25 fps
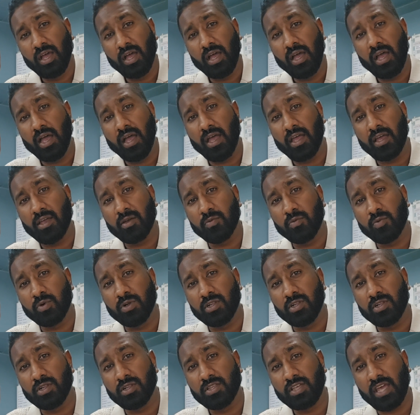I
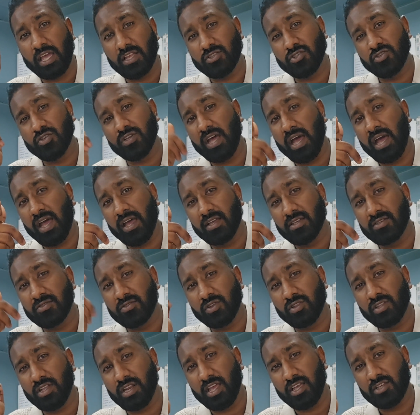will catch you guys
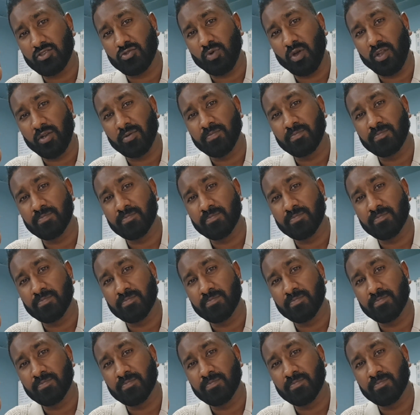on the next one.